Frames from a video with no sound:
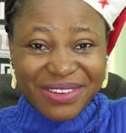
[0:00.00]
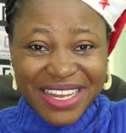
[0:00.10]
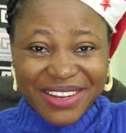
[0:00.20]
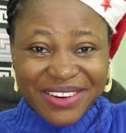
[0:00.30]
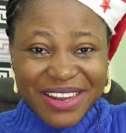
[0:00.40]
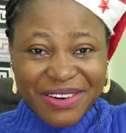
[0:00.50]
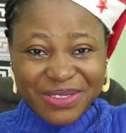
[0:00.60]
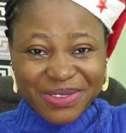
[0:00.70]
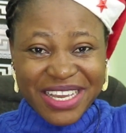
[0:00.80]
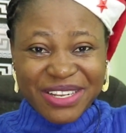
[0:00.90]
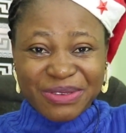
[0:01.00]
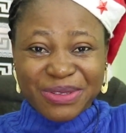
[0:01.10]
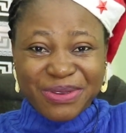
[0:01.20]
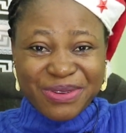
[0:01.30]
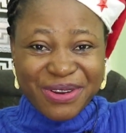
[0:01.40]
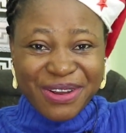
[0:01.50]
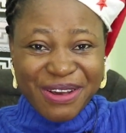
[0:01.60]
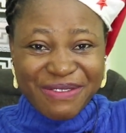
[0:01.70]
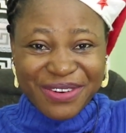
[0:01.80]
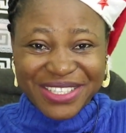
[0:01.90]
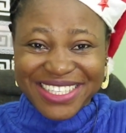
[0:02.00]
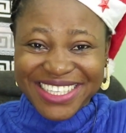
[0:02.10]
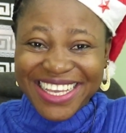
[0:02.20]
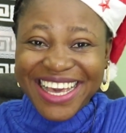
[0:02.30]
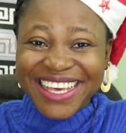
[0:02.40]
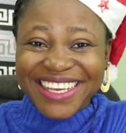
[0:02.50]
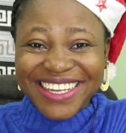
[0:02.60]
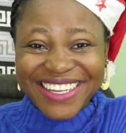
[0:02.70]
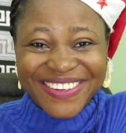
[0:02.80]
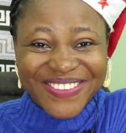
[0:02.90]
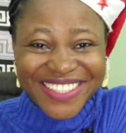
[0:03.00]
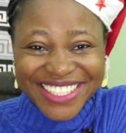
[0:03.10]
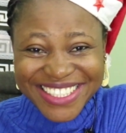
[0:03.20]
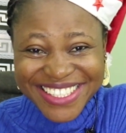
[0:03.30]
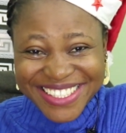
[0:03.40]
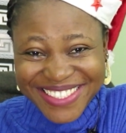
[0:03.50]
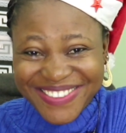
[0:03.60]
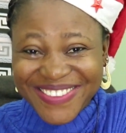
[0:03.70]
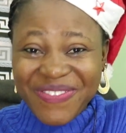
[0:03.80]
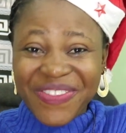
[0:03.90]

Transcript: so that the other ones will get us, so you don't love us. You know, only these two.